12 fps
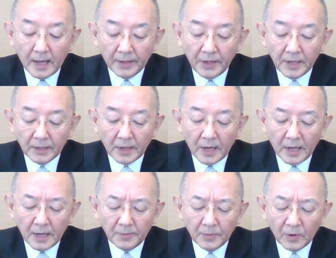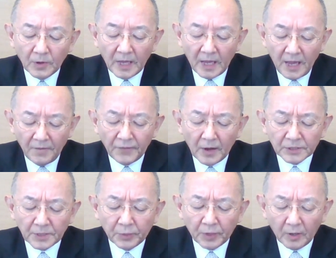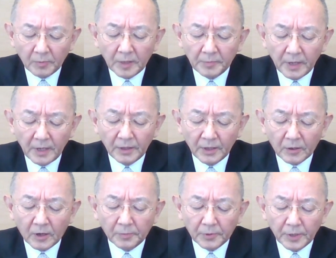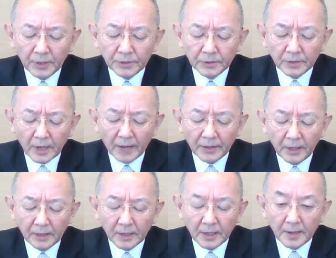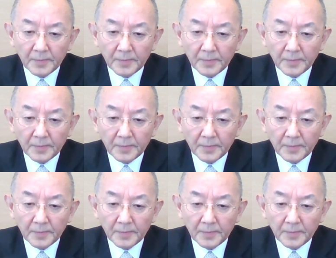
I think if there's a problem in their operation, I think